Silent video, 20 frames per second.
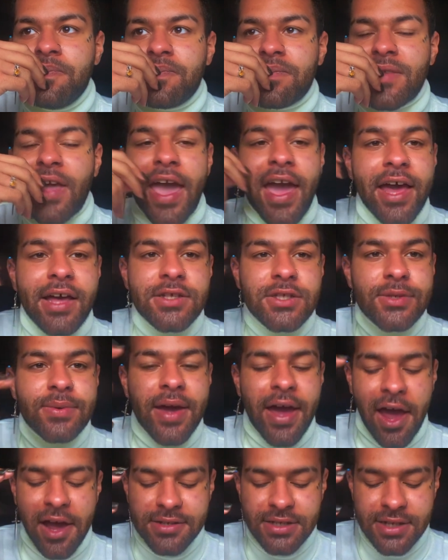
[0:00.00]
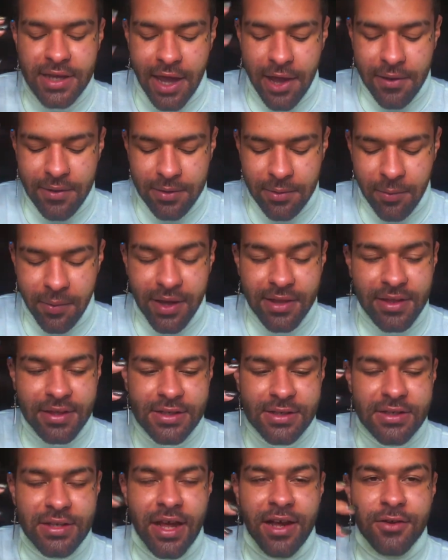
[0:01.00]
has you acting out in a way
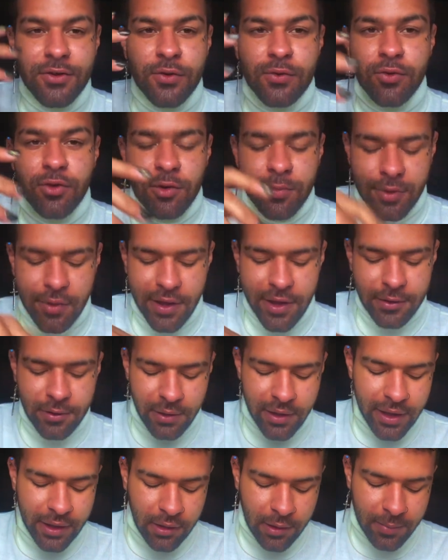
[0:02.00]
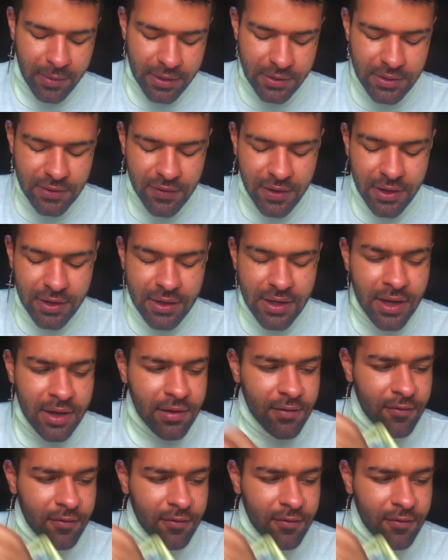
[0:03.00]
that's not your normal element, right? King